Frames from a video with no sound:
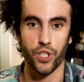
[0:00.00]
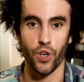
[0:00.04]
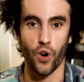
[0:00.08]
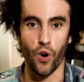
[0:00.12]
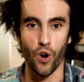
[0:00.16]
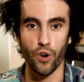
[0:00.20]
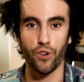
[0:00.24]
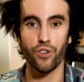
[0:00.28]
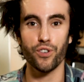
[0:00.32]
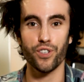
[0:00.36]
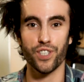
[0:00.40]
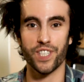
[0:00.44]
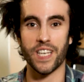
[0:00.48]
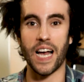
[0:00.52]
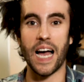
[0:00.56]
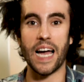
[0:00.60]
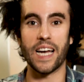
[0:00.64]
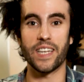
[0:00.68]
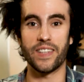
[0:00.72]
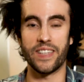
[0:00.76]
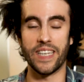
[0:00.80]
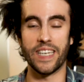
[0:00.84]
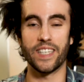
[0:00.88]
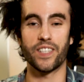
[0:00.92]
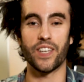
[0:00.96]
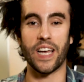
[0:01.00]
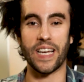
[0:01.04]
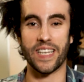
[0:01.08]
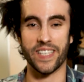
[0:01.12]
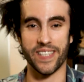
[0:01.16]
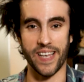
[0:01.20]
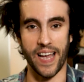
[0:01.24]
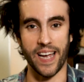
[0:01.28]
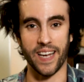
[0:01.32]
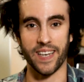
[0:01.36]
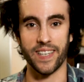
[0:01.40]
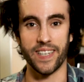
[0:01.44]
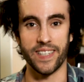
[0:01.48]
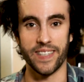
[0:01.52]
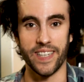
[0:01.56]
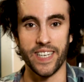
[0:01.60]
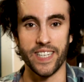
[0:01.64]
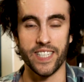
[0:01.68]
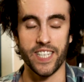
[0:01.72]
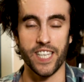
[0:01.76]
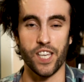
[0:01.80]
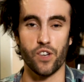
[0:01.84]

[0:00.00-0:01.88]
Hokusai did exactly this.